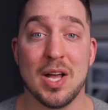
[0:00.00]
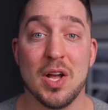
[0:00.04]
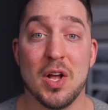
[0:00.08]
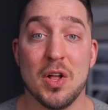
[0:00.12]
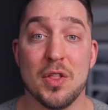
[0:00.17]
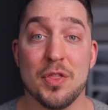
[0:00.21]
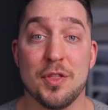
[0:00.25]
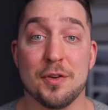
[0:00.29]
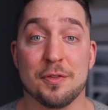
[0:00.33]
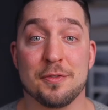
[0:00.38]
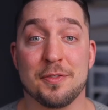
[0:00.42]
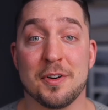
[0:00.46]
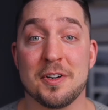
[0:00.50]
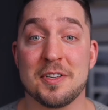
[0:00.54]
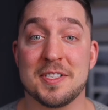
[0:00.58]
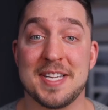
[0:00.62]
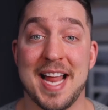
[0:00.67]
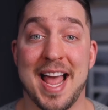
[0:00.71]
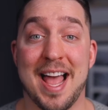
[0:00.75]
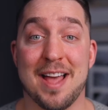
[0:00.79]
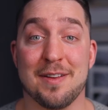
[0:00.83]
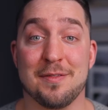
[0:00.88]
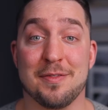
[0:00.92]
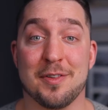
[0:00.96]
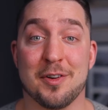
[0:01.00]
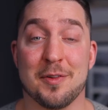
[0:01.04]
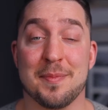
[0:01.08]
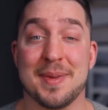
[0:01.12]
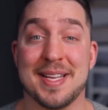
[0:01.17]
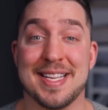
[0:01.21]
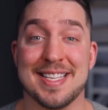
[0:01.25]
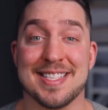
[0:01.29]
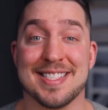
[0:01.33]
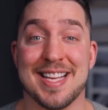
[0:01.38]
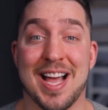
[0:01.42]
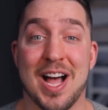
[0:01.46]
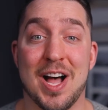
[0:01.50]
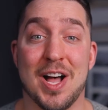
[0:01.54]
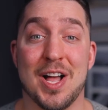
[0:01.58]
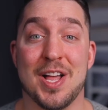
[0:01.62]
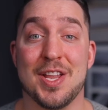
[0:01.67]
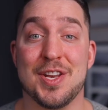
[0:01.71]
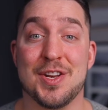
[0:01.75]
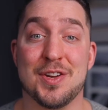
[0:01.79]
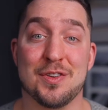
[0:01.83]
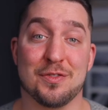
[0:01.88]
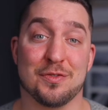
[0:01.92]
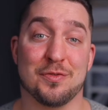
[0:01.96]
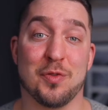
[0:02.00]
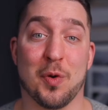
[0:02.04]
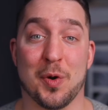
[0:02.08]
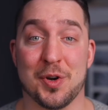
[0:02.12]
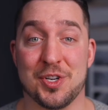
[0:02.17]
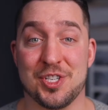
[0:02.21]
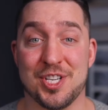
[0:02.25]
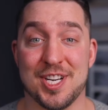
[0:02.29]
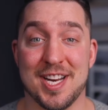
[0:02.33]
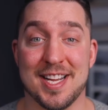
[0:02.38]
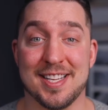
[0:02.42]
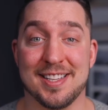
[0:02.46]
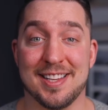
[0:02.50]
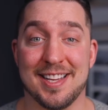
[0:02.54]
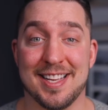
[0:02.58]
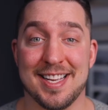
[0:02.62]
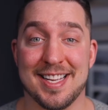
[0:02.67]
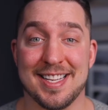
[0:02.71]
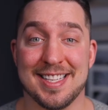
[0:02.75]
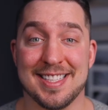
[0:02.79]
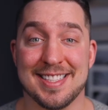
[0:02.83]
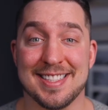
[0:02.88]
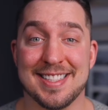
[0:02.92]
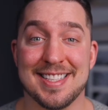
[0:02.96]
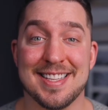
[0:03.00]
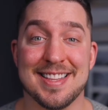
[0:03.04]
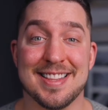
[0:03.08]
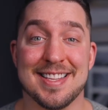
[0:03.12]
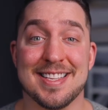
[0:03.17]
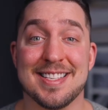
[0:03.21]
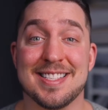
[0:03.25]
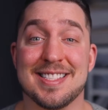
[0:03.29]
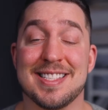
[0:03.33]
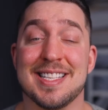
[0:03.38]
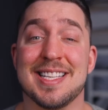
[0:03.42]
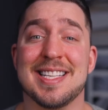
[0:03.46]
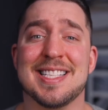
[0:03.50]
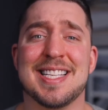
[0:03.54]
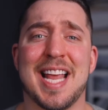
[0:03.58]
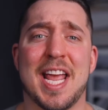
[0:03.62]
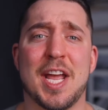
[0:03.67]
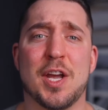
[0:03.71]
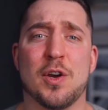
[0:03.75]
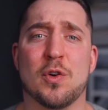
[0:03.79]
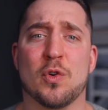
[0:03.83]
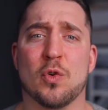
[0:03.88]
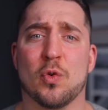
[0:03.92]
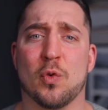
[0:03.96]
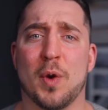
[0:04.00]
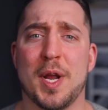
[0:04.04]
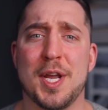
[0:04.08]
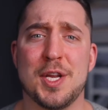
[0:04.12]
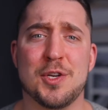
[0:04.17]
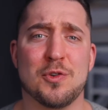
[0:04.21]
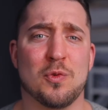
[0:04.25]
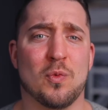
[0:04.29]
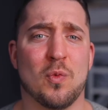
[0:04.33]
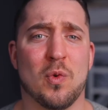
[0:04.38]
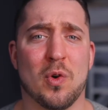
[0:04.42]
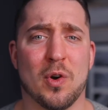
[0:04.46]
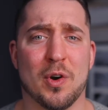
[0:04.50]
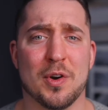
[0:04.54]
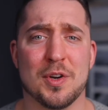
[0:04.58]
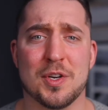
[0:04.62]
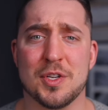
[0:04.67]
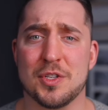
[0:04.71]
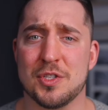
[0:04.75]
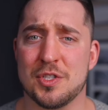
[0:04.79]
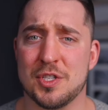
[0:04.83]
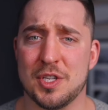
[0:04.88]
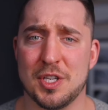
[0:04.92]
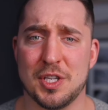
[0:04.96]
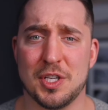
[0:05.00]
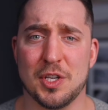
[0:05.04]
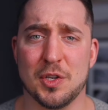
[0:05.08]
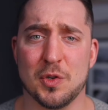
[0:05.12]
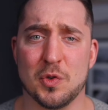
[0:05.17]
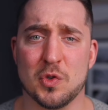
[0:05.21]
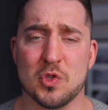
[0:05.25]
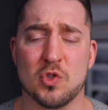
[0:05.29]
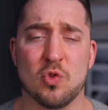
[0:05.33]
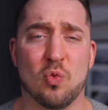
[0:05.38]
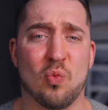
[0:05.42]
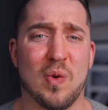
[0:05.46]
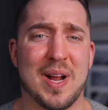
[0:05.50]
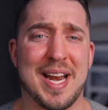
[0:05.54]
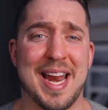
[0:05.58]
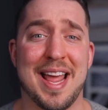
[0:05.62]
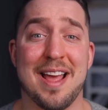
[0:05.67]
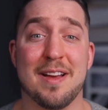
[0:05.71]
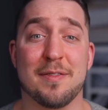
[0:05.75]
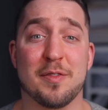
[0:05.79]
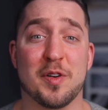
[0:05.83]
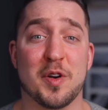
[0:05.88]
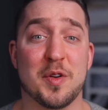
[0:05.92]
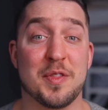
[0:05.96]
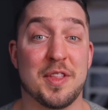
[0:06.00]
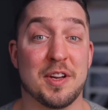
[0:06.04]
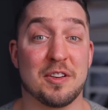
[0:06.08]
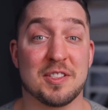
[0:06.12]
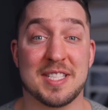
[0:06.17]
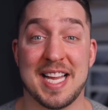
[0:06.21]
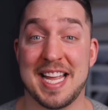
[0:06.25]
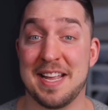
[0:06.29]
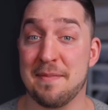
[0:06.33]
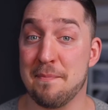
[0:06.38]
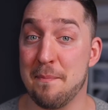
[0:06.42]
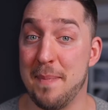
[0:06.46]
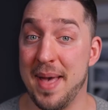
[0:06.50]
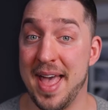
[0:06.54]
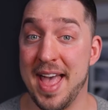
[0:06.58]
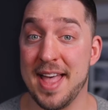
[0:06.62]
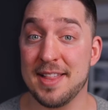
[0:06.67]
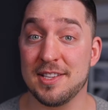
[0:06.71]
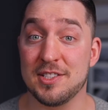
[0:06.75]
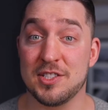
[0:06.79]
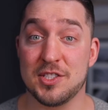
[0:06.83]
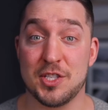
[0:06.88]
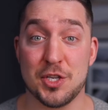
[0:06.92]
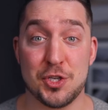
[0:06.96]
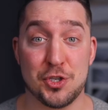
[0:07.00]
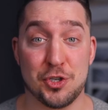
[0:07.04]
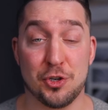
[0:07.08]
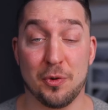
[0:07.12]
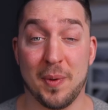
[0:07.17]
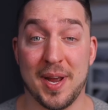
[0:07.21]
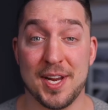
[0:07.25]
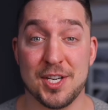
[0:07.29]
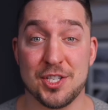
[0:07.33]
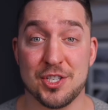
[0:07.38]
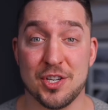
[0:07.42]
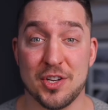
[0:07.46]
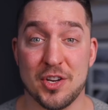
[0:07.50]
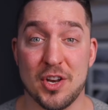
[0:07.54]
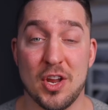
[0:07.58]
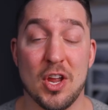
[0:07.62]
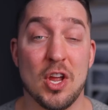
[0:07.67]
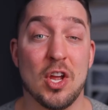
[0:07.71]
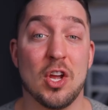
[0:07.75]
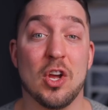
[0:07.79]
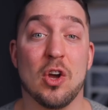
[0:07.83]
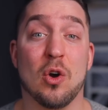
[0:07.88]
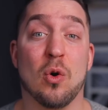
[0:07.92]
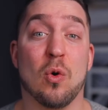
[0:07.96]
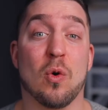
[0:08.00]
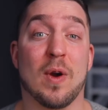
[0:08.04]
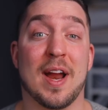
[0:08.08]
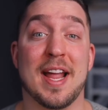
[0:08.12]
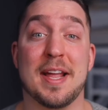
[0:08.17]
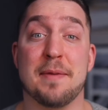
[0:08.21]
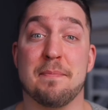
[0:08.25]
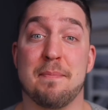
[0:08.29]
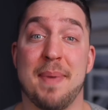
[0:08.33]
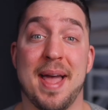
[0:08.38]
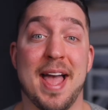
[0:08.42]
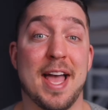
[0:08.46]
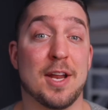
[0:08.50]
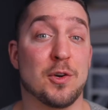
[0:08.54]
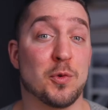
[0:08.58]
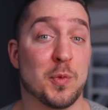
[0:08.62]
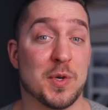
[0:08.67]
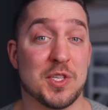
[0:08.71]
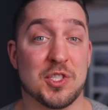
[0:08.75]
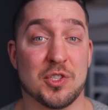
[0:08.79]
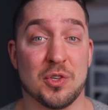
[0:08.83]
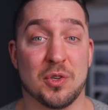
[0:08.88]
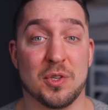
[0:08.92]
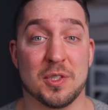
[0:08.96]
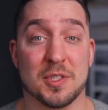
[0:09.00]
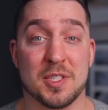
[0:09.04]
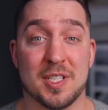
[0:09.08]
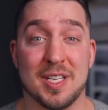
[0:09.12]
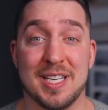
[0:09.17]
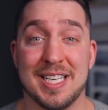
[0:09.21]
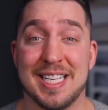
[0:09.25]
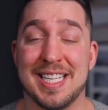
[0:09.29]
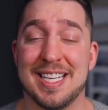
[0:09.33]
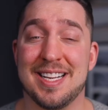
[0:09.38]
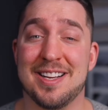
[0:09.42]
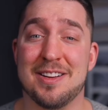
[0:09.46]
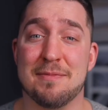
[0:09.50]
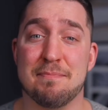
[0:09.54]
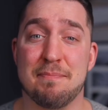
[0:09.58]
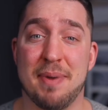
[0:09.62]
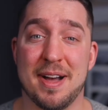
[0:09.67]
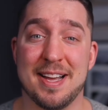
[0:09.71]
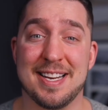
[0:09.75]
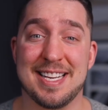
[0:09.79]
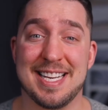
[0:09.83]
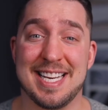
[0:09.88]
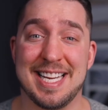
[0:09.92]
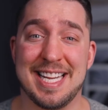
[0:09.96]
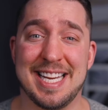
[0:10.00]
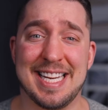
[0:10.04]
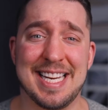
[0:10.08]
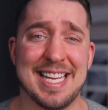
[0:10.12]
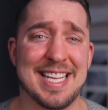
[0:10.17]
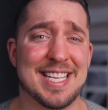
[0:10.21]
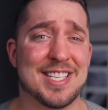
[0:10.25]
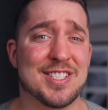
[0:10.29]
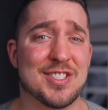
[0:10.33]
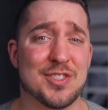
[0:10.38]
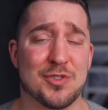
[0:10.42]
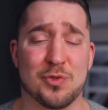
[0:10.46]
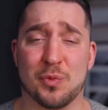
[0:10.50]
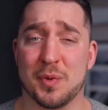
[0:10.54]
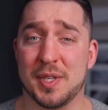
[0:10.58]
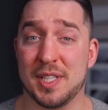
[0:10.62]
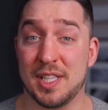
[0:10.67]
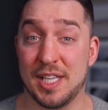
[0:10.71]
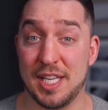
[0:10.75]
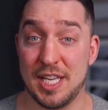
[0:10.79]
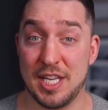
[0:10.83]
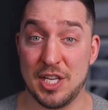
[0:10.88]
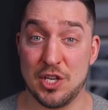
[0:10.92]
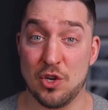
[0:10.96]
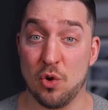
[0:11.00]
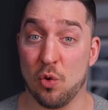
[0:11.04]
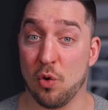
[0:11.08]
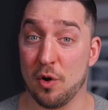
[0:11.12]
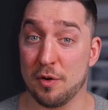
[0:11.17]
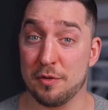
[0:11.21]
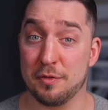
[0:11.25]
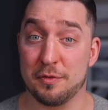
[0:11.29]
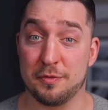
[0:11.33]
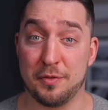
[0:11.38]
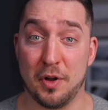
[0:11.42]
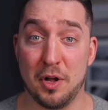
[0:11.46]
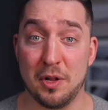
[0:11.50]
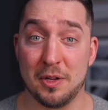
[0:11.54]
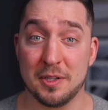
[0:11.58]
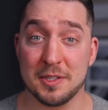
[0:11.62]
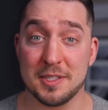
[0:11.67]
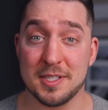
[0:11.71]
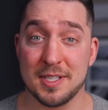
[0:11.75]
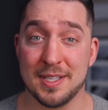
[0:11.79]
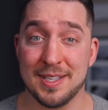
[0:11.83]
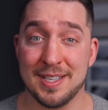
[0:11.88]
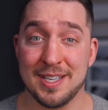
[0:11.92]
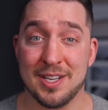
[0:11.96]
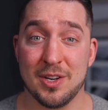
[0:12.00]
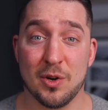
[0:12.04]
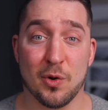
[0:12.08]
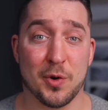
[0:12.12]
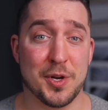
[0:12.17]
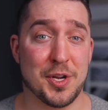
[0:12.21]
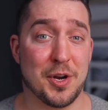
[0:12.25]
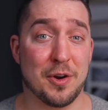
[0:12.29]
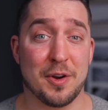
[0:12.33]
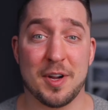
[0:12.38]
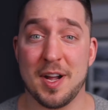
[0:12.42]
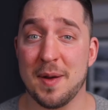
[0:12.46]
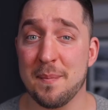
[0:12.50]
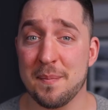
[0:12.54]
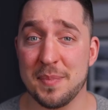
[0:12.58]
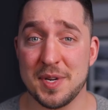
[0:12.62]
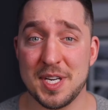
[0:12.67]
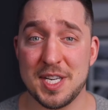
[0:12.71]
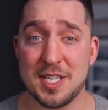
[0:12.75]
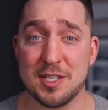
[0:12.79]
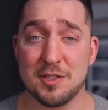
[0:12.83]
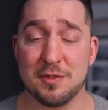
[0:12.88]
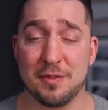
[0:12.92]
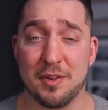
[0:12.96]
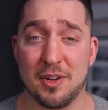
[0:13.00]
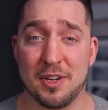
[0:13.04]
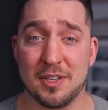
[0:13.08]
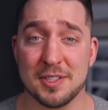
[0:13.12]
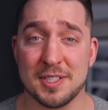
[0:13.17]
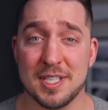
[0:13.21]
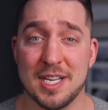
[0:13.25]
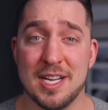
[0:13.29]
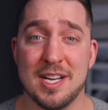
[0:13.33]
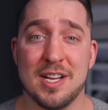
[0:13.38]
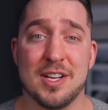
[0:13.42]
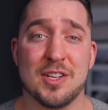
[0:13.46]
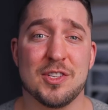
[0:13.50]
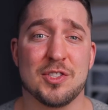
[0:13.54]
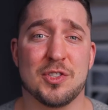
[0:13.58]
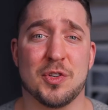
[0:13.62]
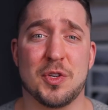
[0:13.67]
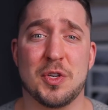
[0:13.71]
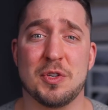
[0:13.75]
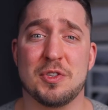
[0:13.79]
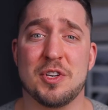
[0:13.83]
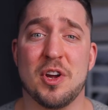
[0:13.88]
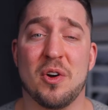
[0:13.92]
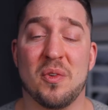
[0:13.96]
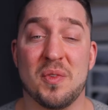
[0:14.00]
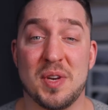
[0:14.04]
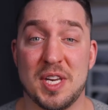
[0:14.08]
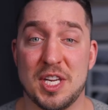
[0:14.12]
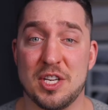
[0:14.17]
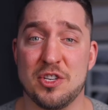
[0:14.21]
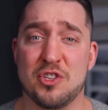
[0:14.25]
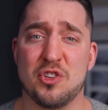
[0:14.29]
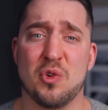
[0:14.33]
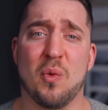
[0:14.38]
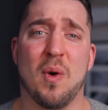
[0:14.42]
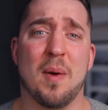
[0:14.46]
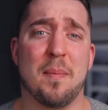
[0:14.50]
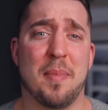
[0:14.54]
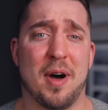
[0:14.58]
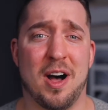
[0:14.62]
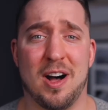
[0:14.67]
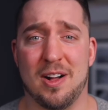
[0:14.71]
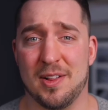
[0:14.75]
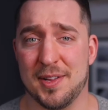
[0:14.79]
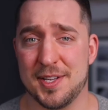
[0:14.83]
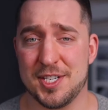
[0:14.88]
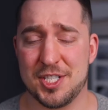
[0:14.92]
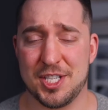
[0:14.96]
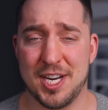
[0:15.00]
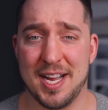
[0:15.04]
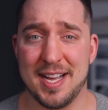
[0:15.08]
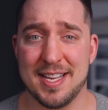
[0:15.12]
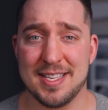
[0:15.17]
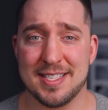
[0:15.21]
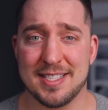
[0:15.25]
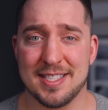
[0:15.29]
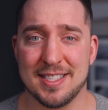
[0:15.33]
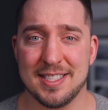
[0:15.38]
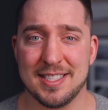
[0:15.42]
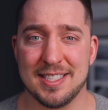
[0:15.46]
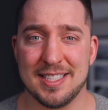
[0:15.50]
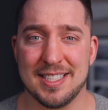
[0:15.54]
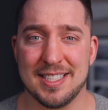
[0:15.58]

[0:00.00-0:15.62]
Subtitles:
The first adverb is unfortunately. This is a great word to use whenever there's a bad situation or a bad result, but it isn't really your fault or your company's fault, so you don't need to apologize.